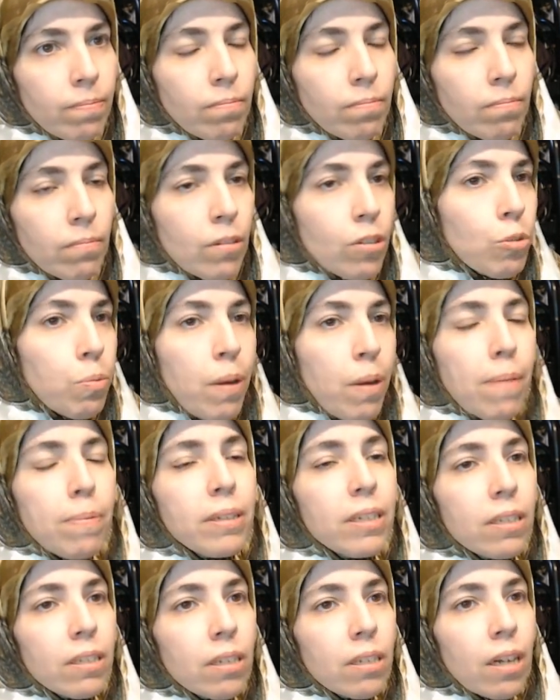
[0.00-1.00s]
There's probably a
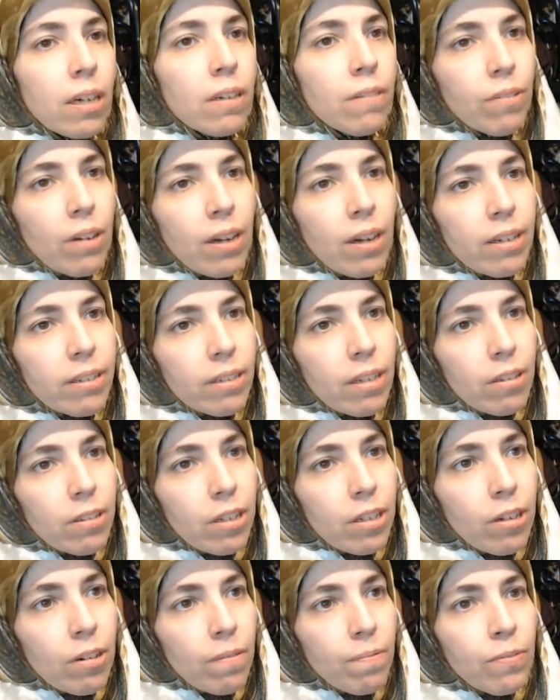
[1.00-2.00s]
ton of guys out
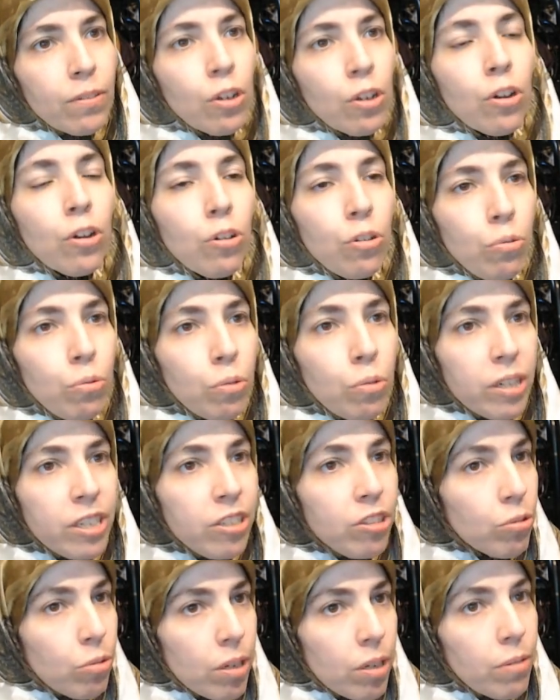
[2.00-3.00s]
there who
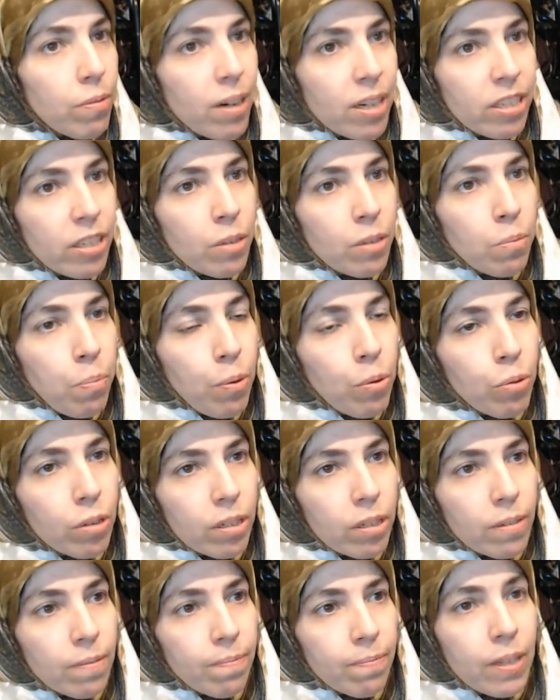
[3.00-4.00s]
enjoy watching porn,
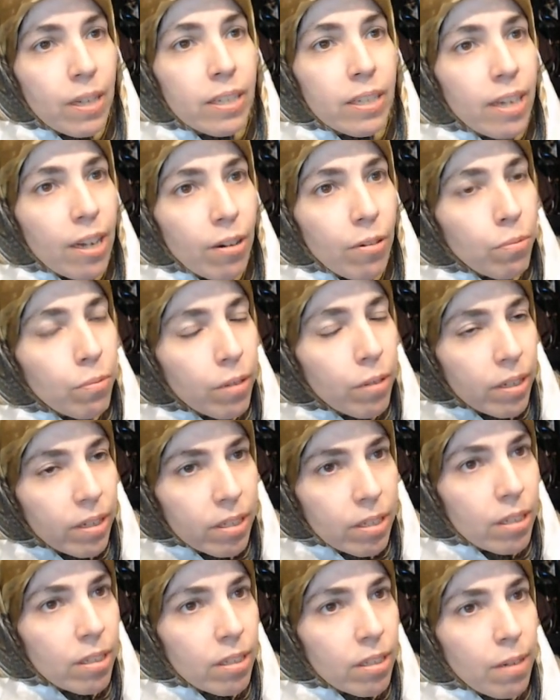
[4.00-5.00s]
and yet once
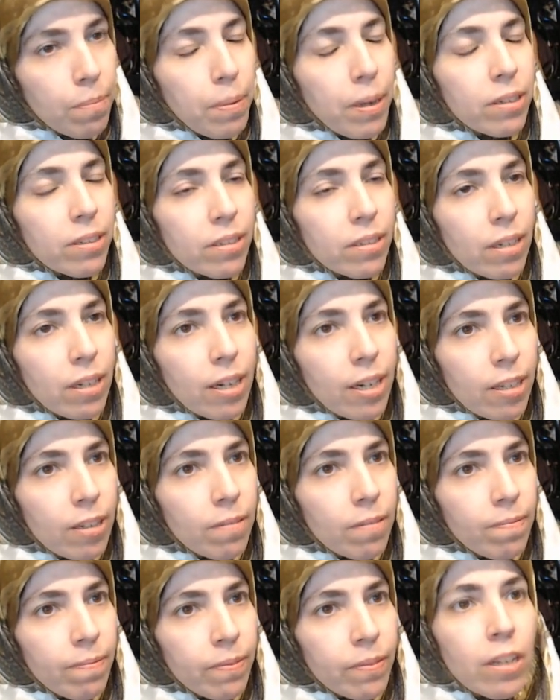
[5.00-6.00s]
they step outside,
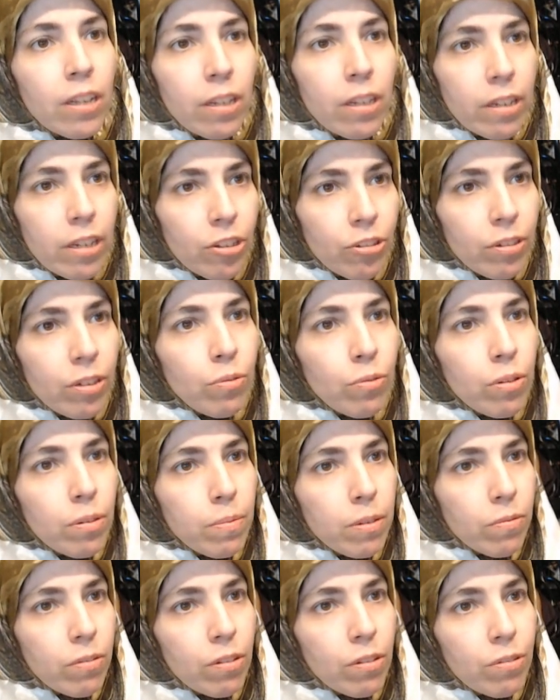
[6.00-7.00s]
they treat
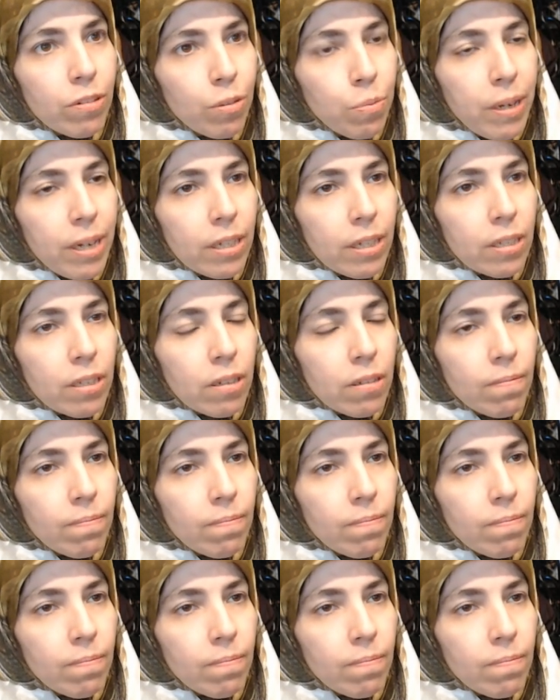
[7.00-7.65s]
women with respect.